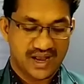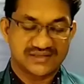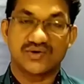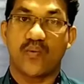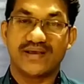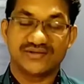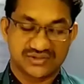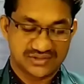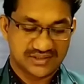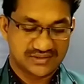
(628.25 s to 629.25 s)
As the
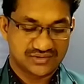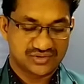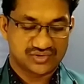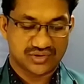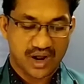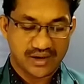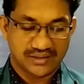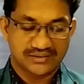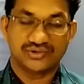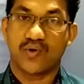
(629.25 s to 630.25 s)
Western
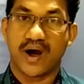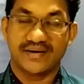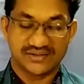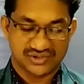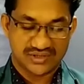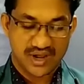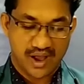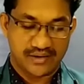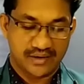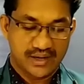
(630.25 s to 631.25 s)
struggle to
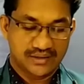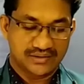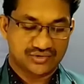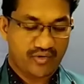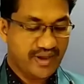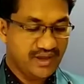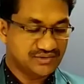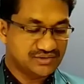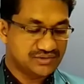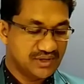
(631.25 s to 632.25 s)
understand the
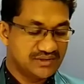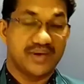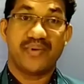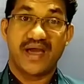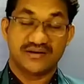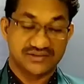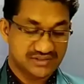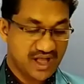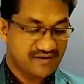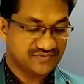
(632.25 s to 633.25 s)
traits their
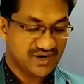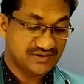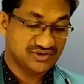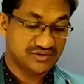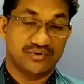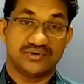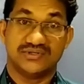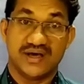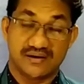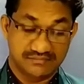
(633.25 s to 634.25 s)
parents have thrust upon
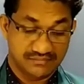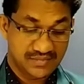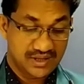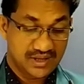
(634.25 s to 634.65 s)
them,